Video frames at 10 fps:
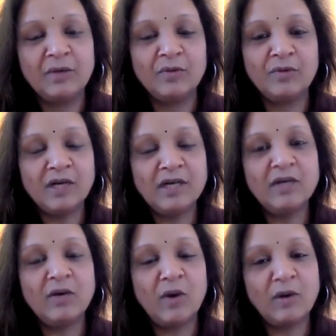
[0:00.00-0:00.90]

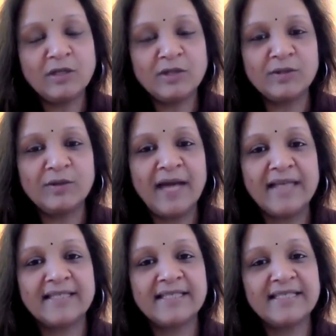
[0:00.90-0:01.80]
World also
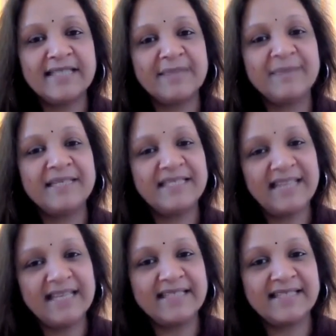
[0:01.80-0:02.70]
has the same
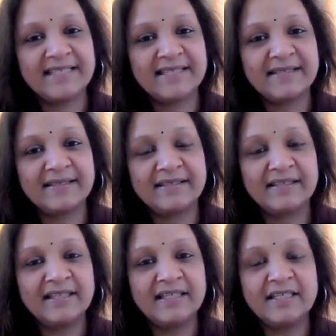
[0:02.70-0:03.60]
essence.
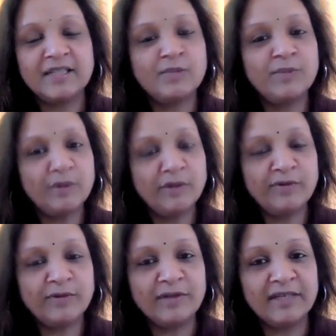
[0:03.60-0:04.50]
It is
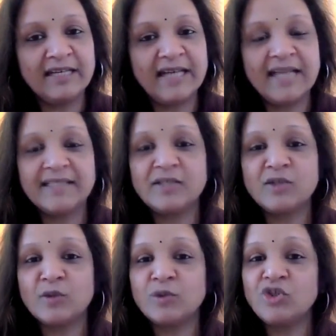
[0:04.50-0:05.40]
beautiful. It has its
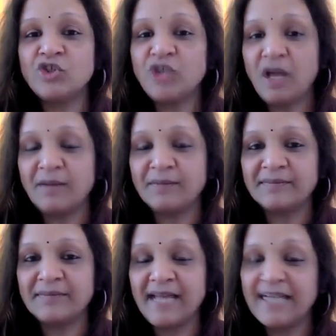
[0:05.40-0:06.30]
own charm
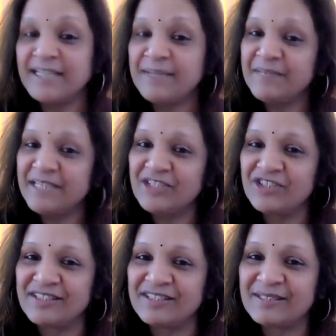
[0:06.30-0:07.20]
and
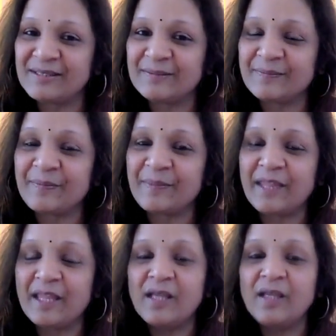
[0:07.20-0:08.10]
temptations.
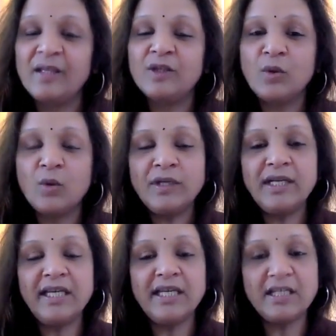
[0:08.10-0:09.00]
The
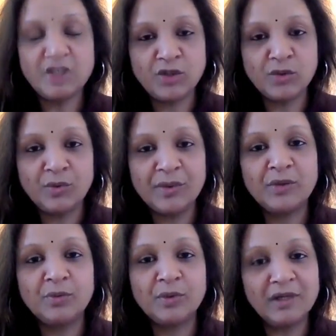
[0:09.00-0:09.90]
only issue
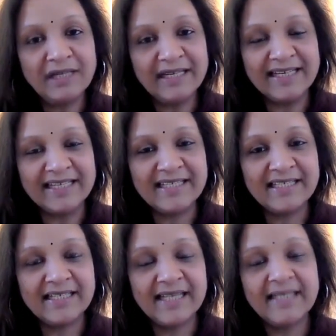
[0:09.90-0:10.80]
with world
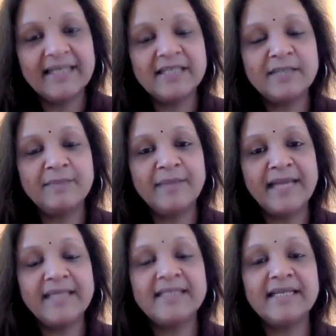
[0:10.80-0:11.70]
is that it is
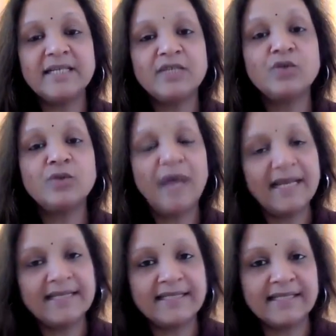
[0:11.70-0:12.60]
based in
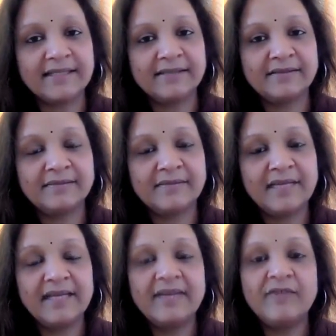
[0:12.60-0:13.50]
duality.
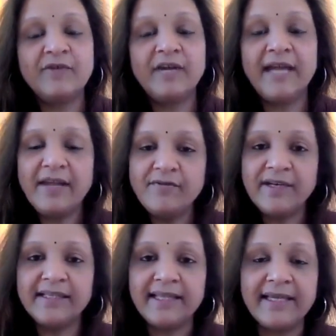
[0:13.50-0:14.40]
For
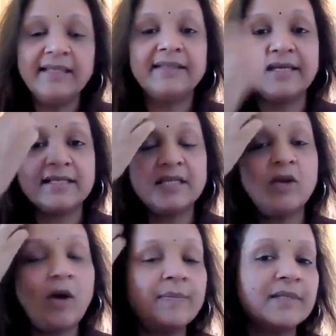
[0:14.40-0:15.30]
everything, there is an
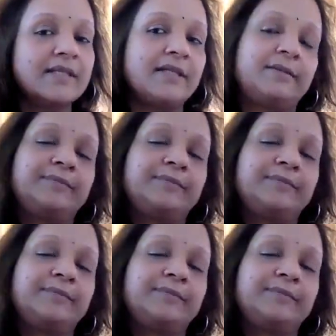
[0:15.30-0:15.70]
opposite.